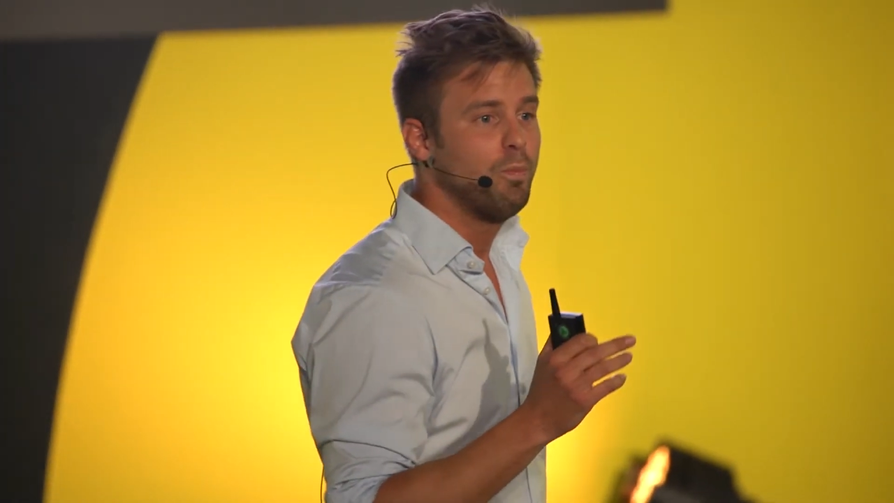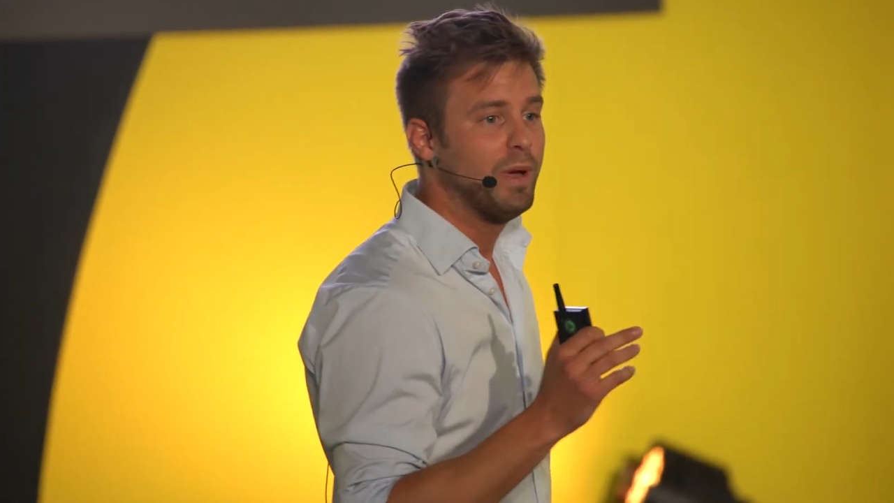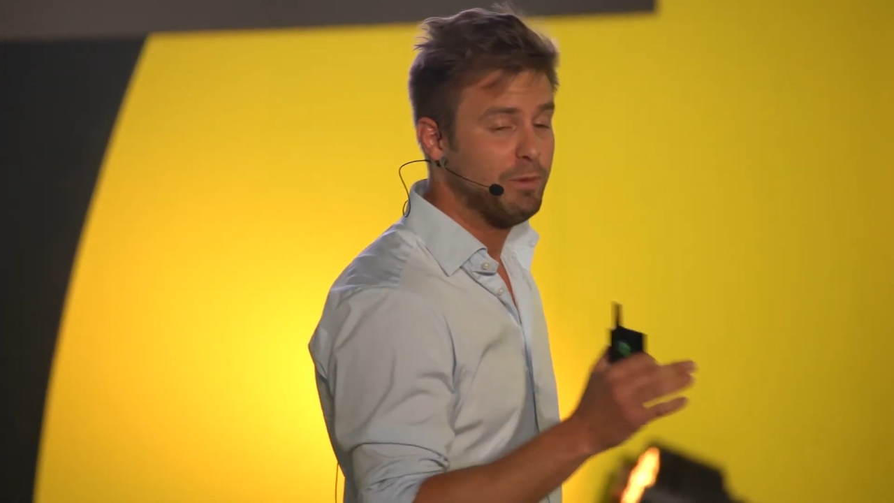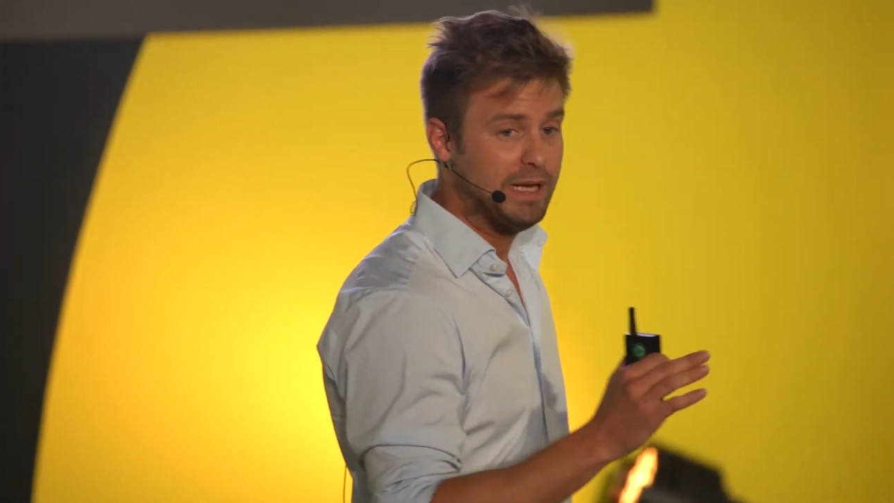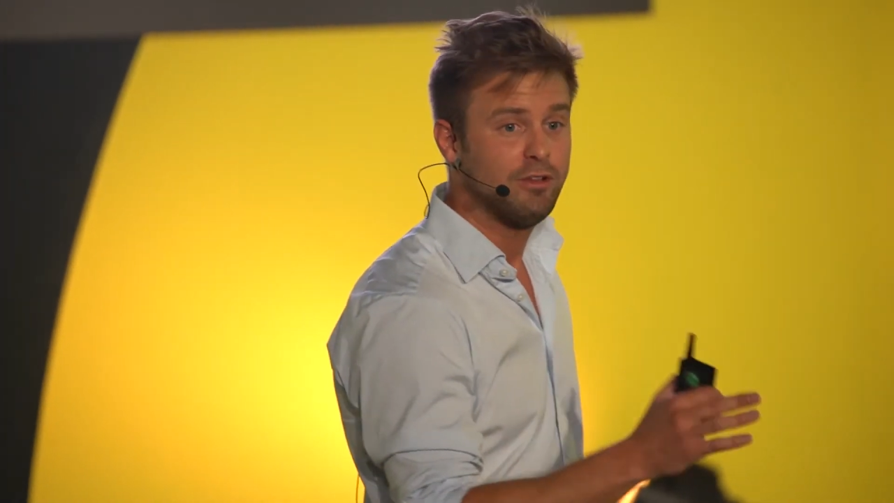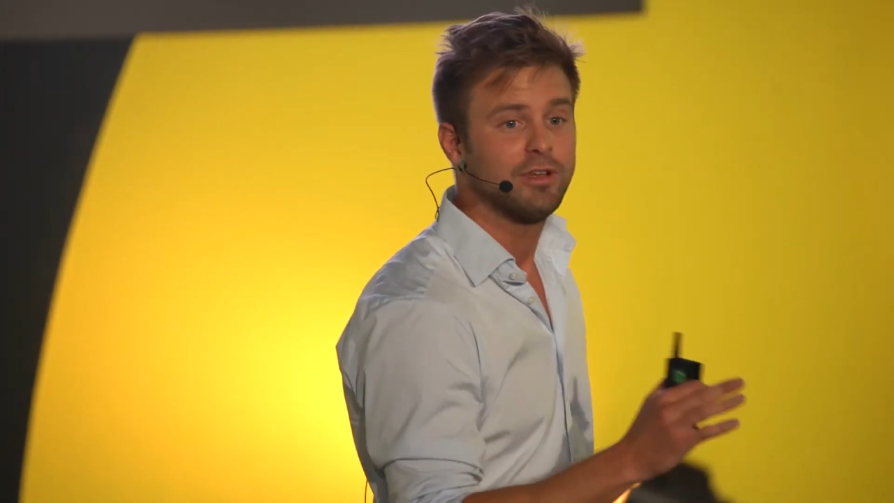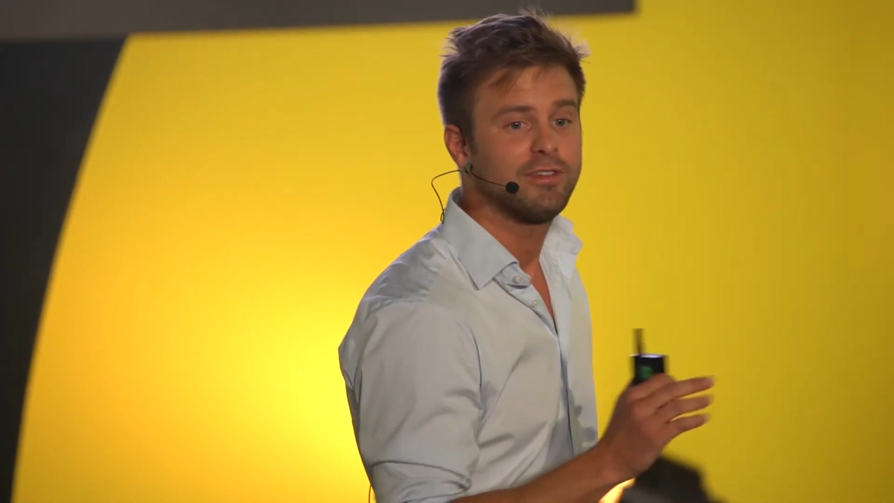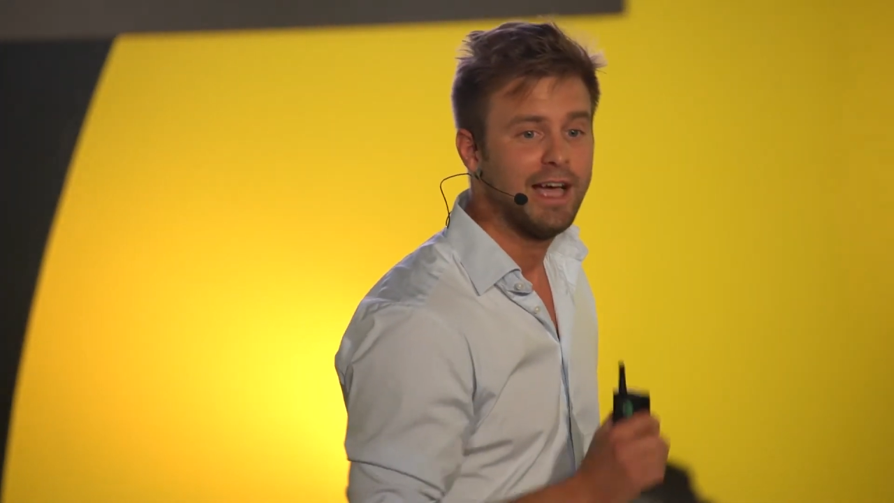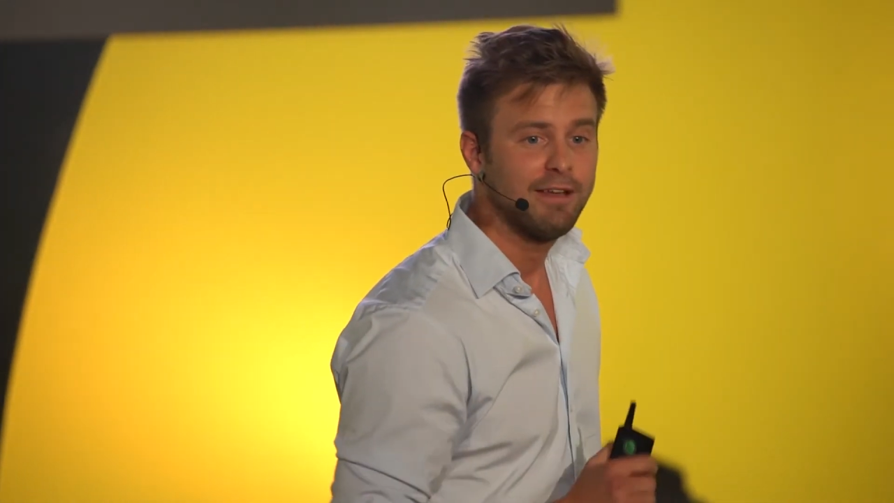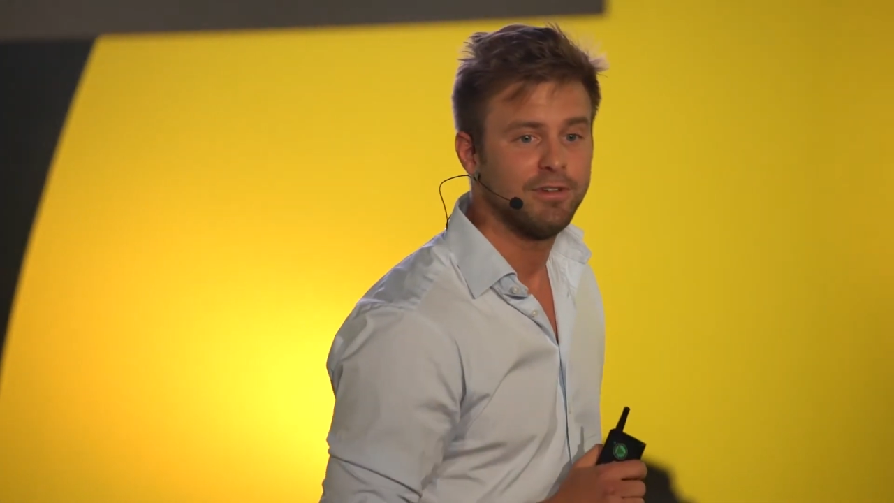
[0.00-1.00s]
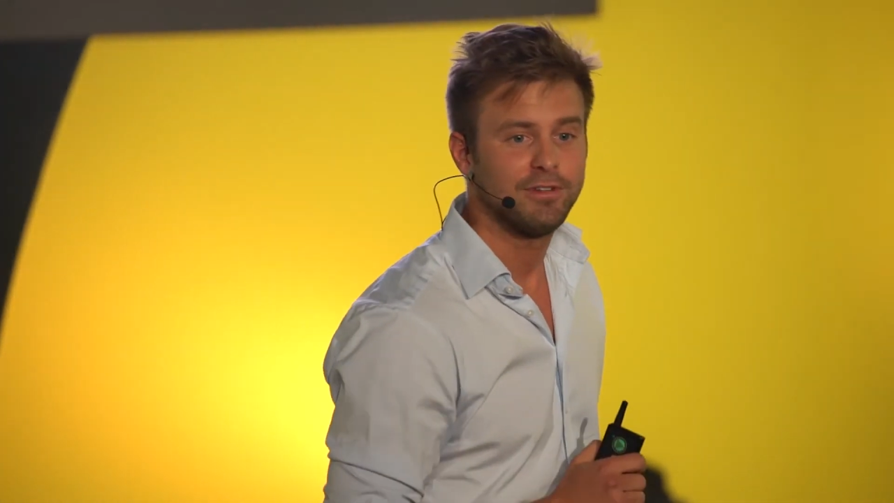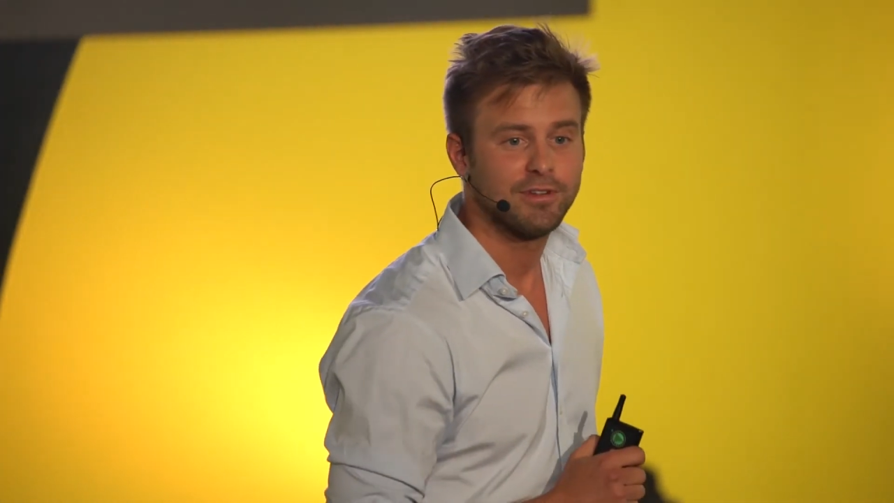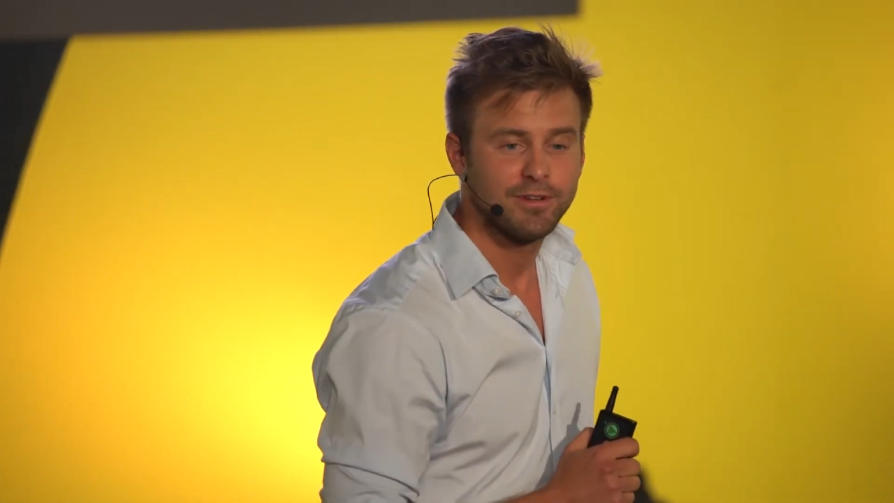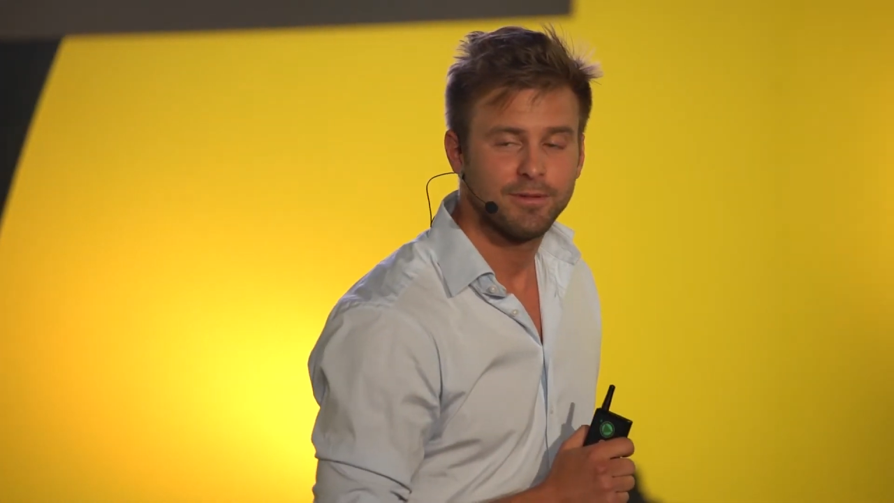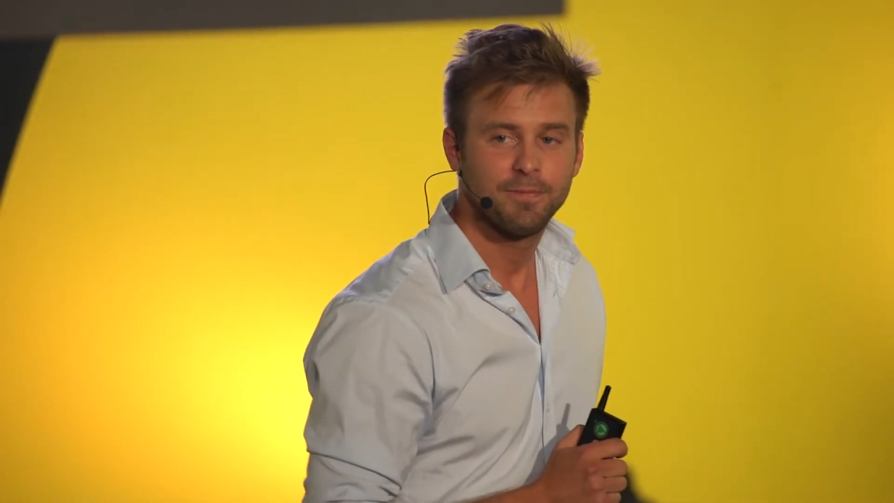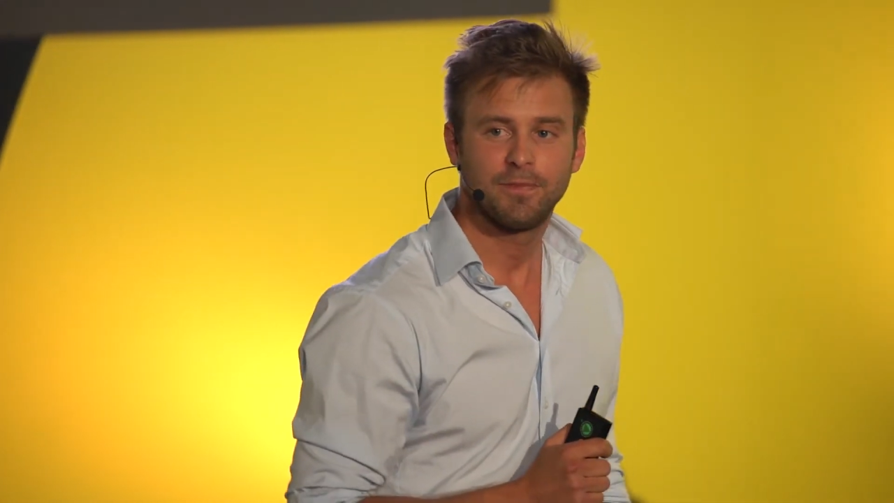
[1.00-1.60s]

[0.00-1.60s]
but we need to do a site visit.